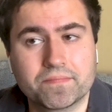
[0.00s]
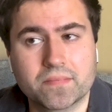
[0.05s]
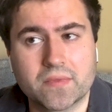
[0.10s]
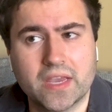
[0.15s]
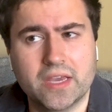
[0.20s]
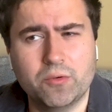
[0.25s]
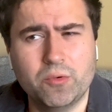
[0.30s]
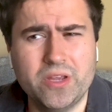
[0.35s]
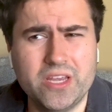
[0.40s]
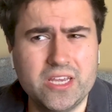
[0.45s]

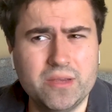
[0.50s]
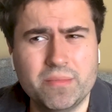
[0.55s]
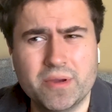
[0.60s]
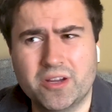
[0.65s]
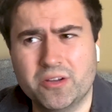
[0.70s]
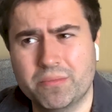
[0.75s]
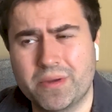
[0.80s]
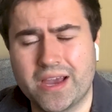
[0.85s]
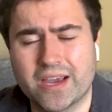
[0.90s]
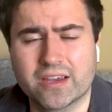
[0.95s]
And we
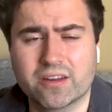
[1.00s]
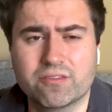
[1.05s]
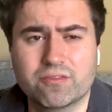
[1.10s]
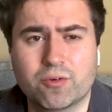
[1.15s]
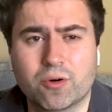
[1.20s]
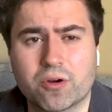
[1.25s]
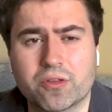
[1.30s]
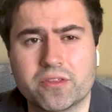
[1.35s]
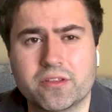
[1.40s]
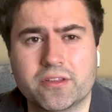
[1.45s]
emailed back and
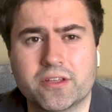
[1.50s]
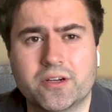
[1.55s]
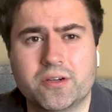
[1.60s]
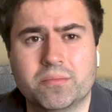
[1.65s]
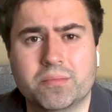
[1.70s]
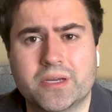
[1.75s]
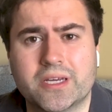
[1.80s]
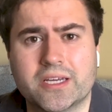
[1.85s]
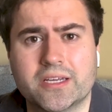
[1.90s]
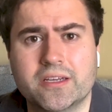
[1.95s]
forth a little
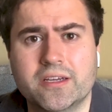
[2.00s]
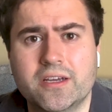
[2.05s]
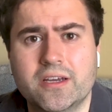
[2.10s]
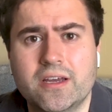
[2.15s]
bit,